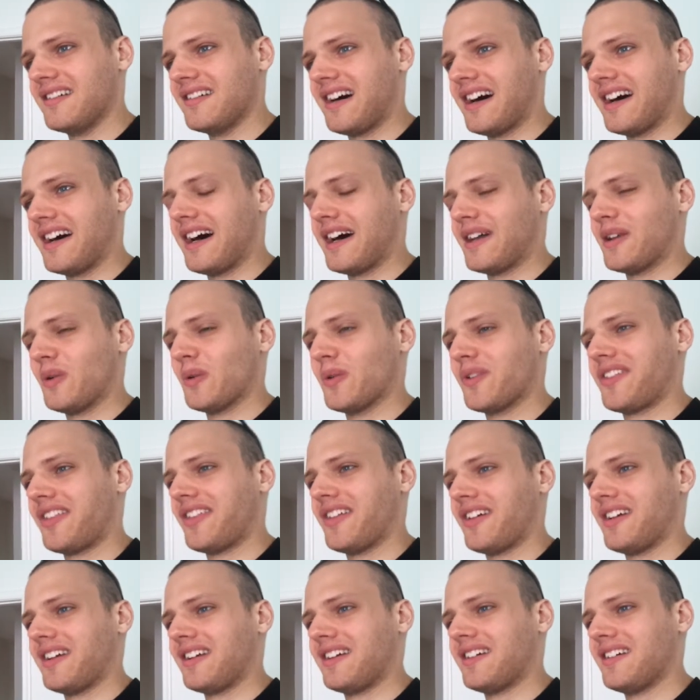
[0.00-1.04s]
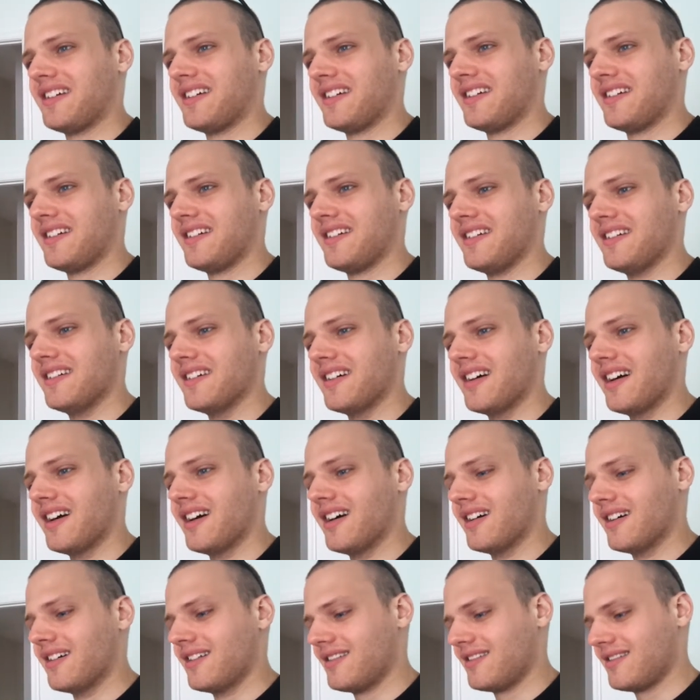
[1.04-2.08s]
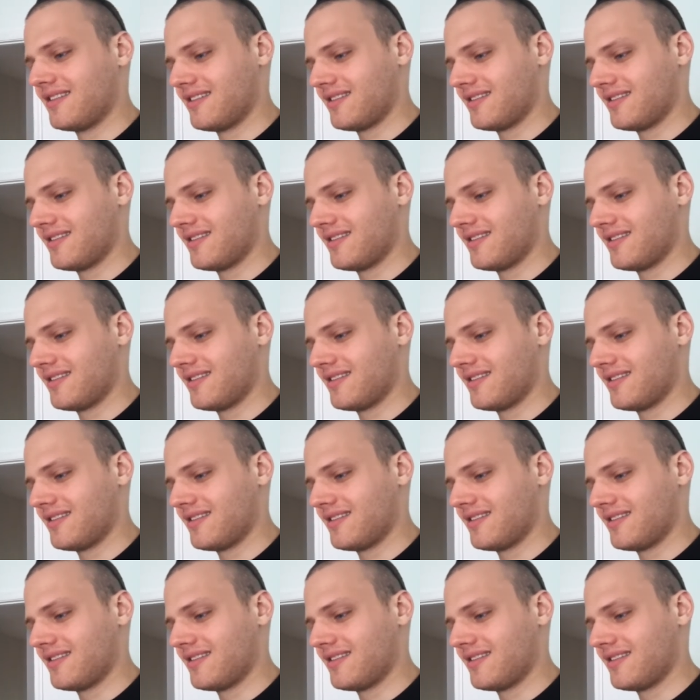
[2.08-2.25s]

I don't think, you know,